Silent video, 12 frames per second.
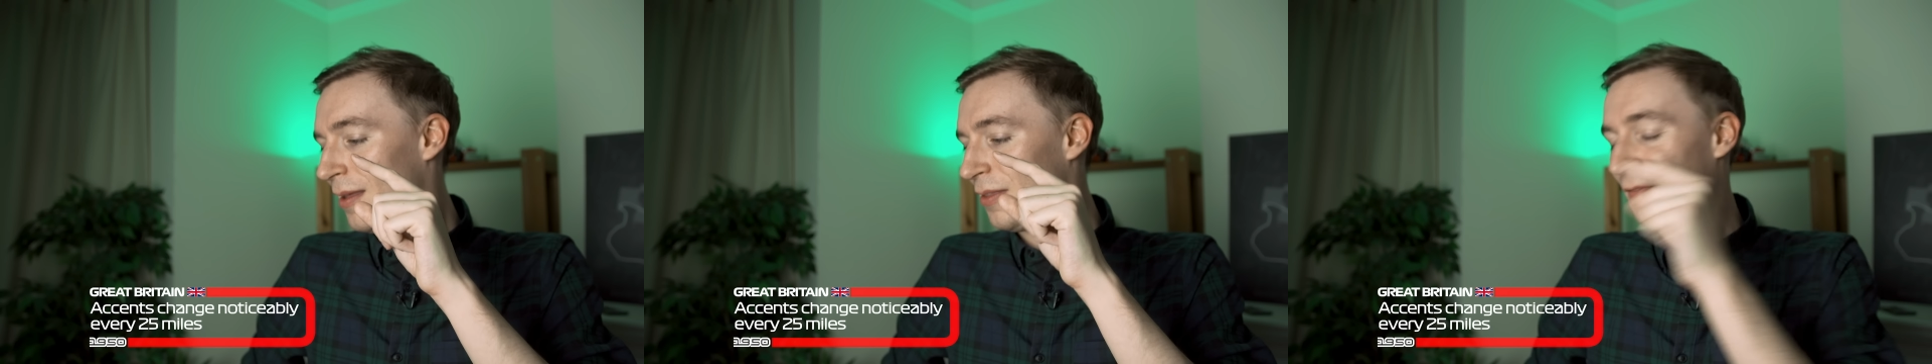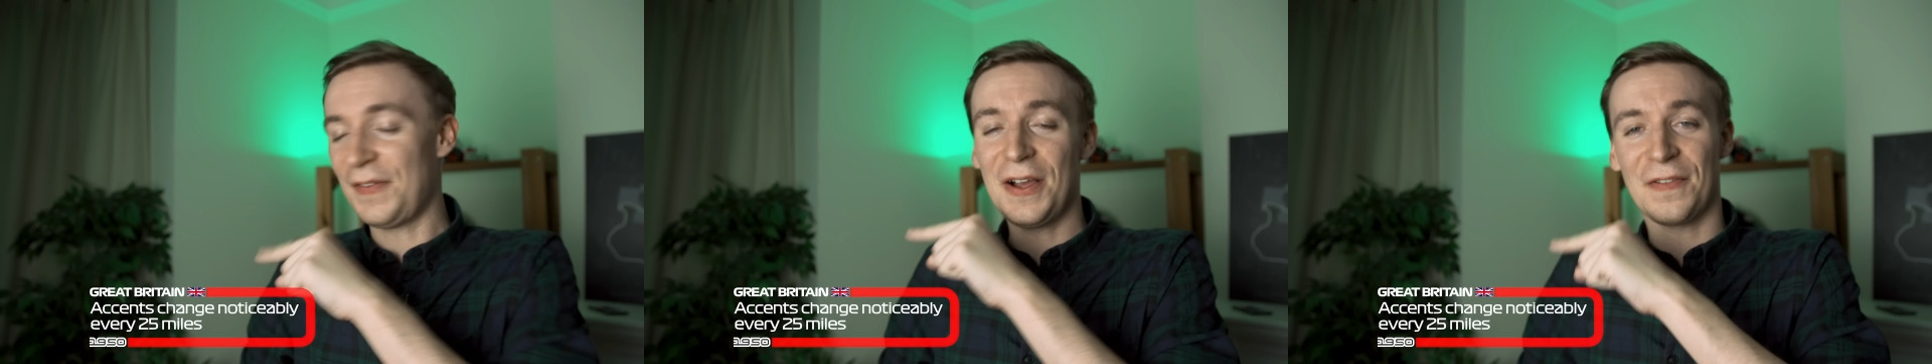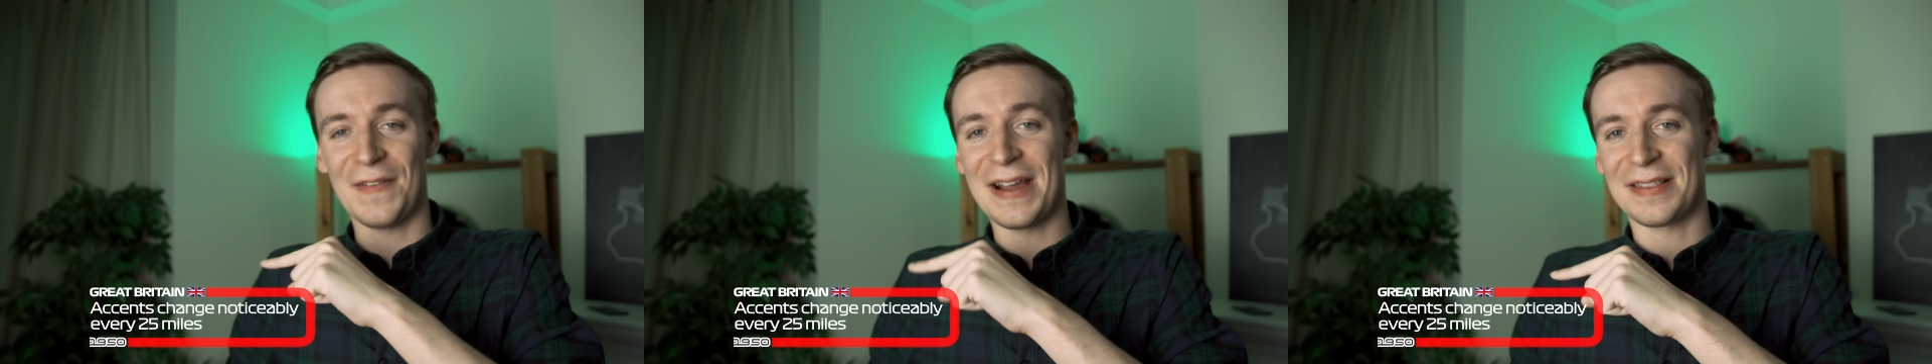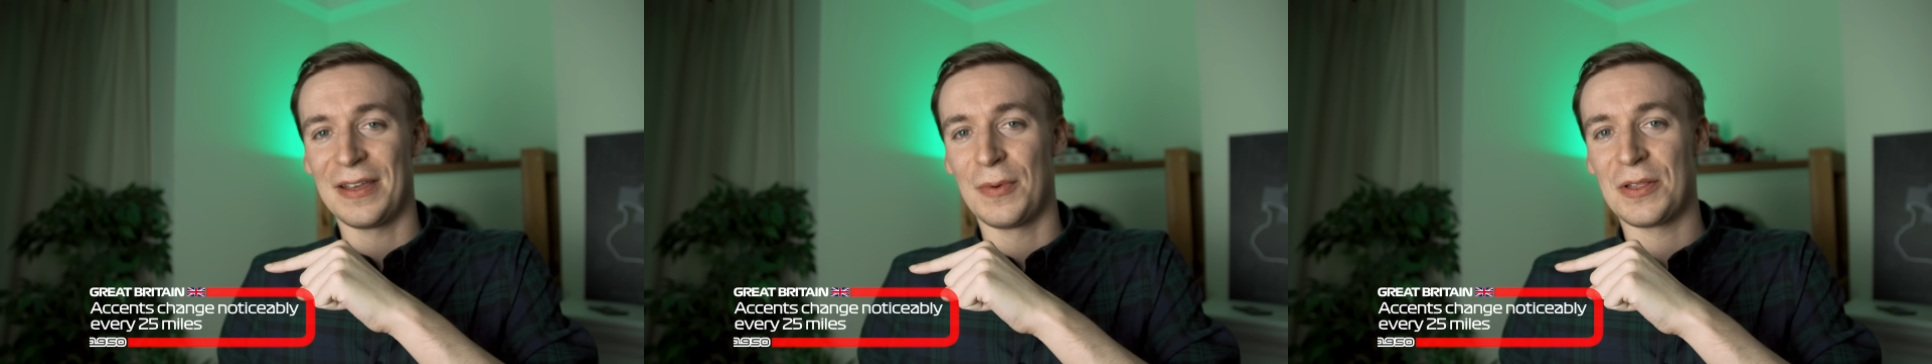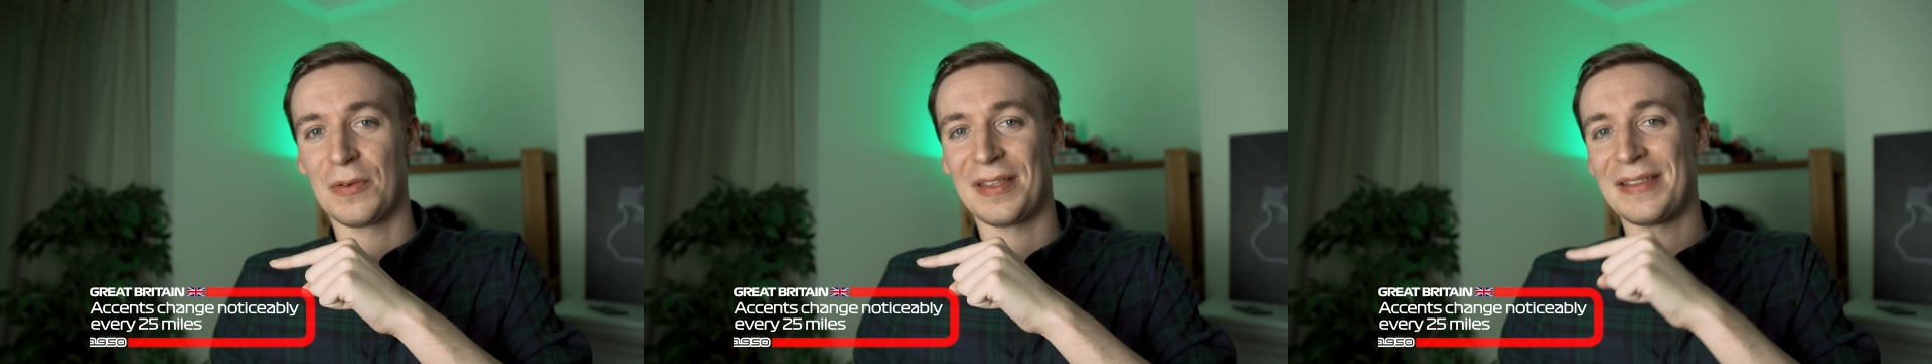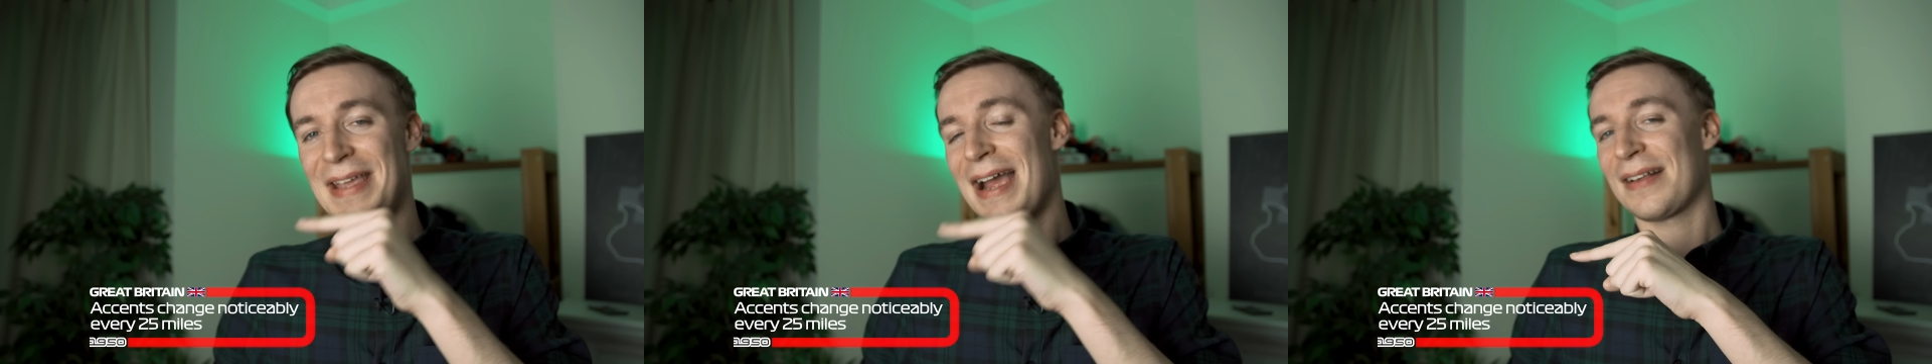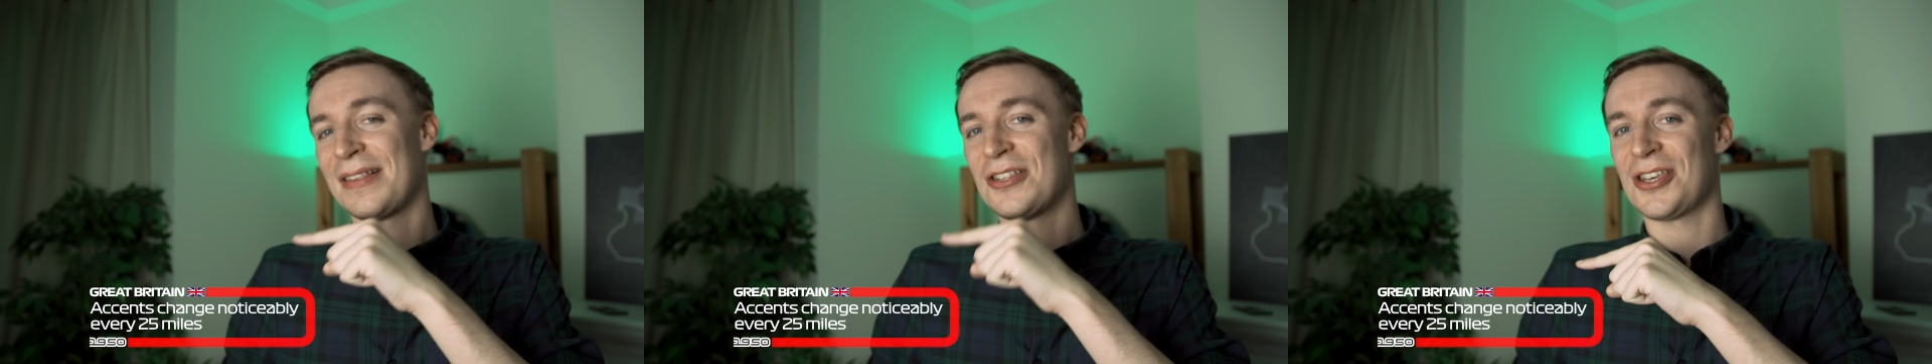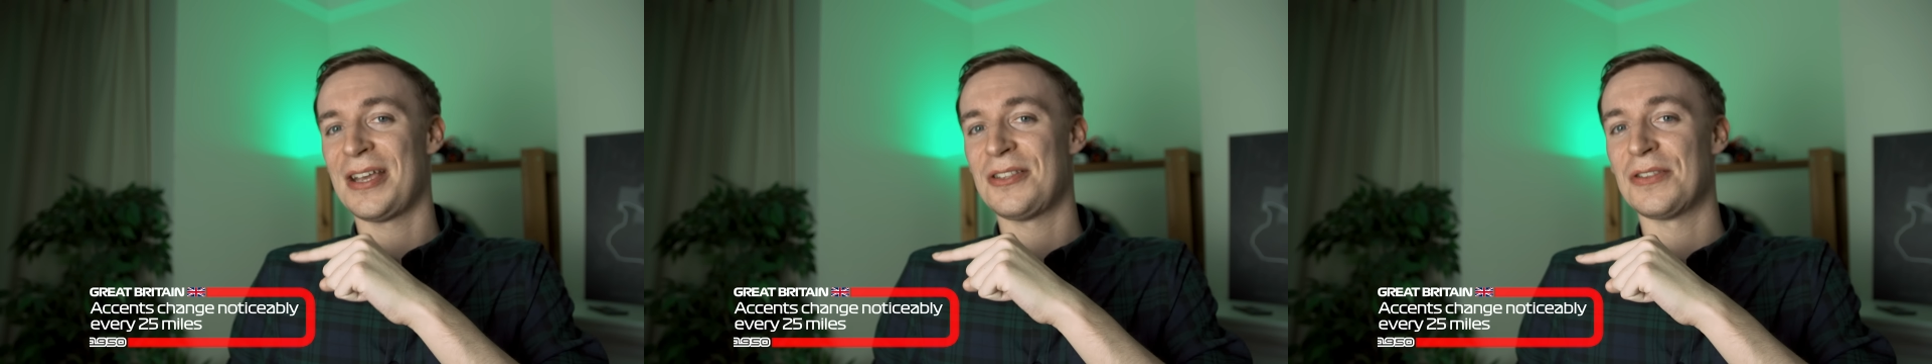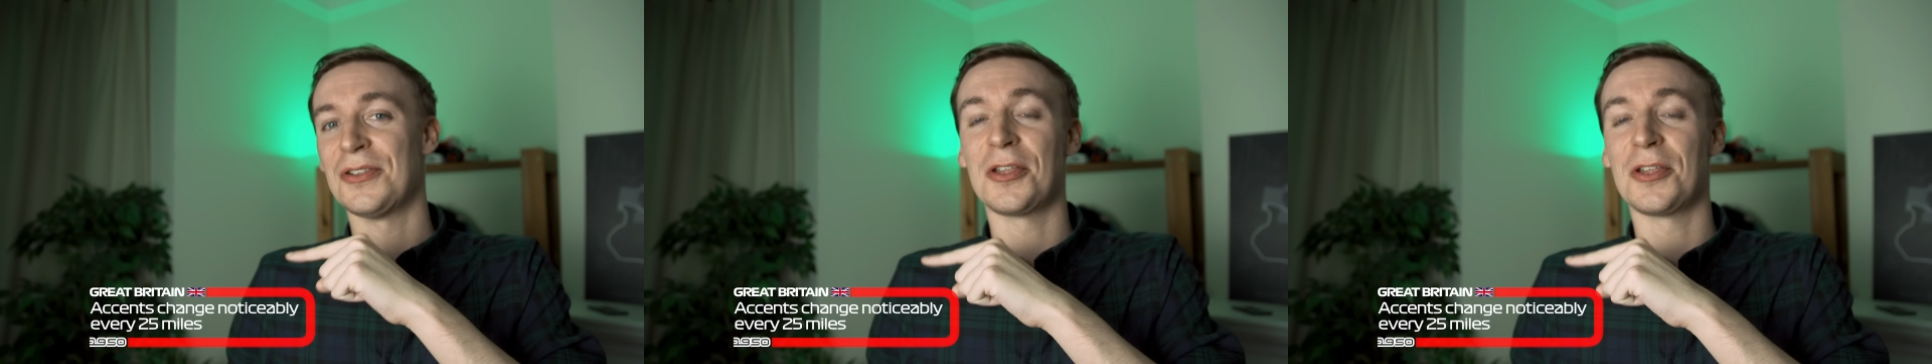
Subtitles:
the first fact here, which was that the accent changes